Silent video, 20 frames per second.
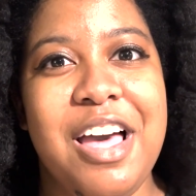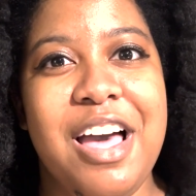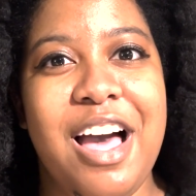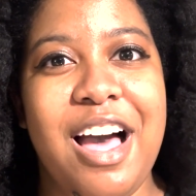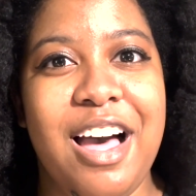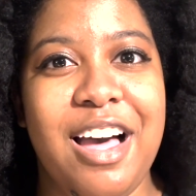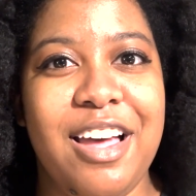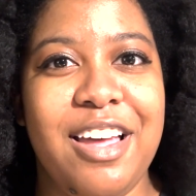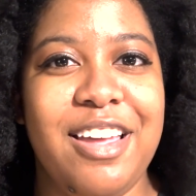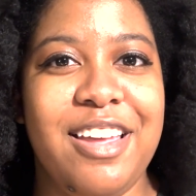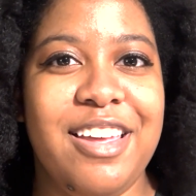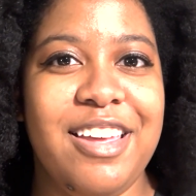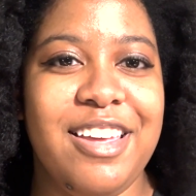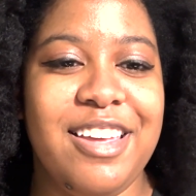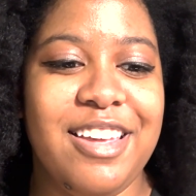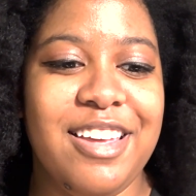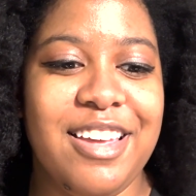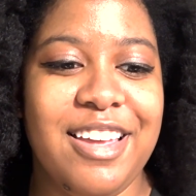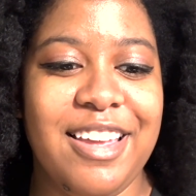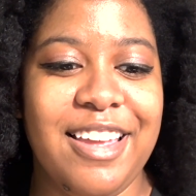
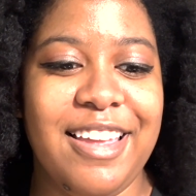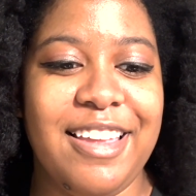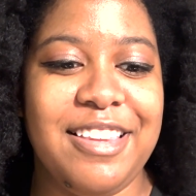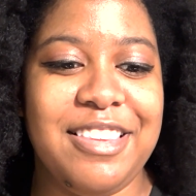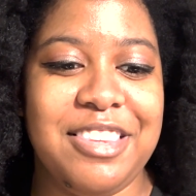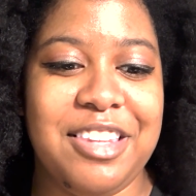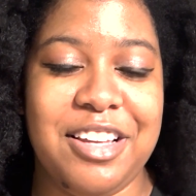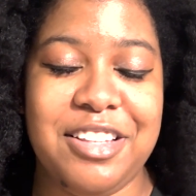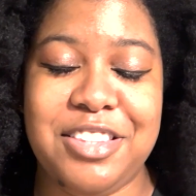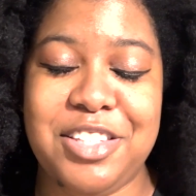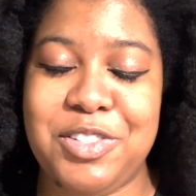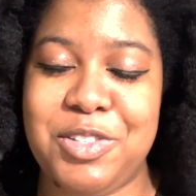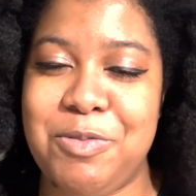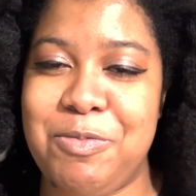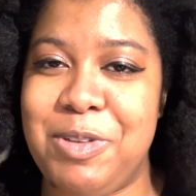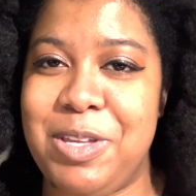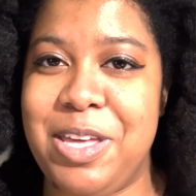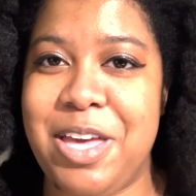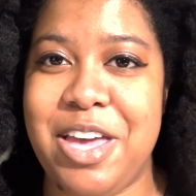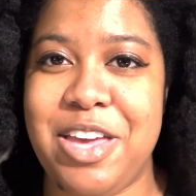I thought this would
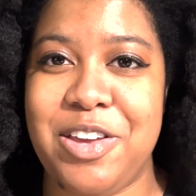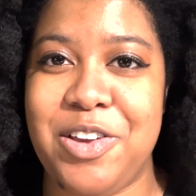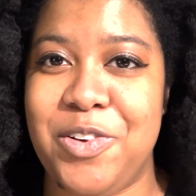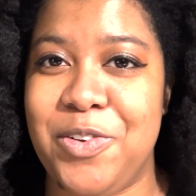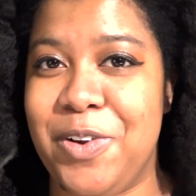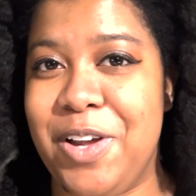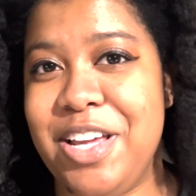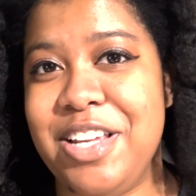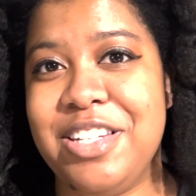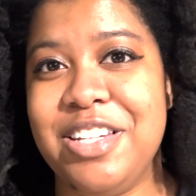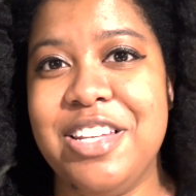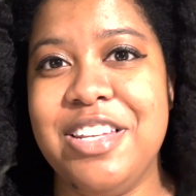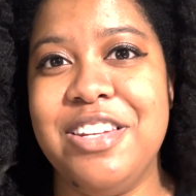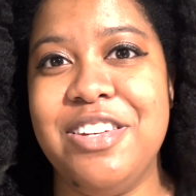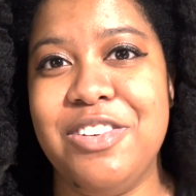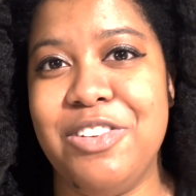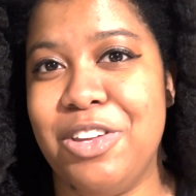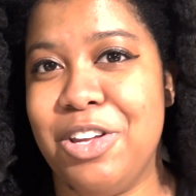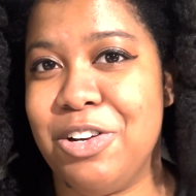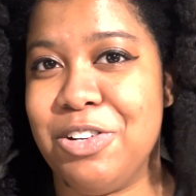be a great
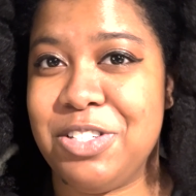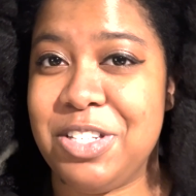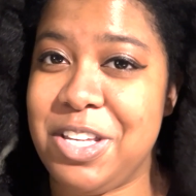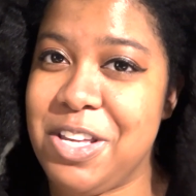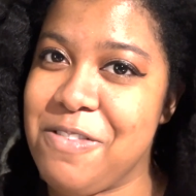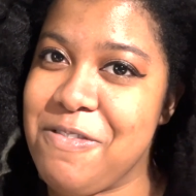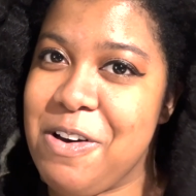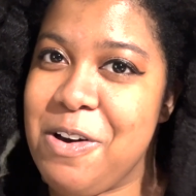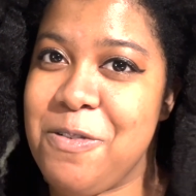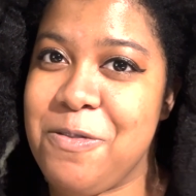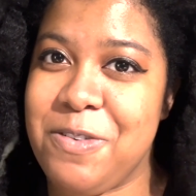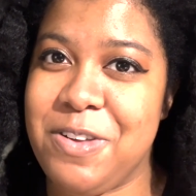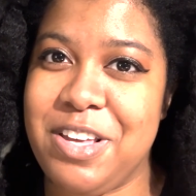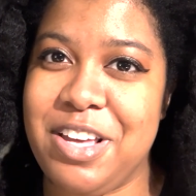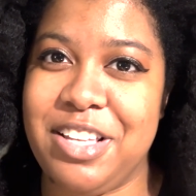New Year's Eve outfit.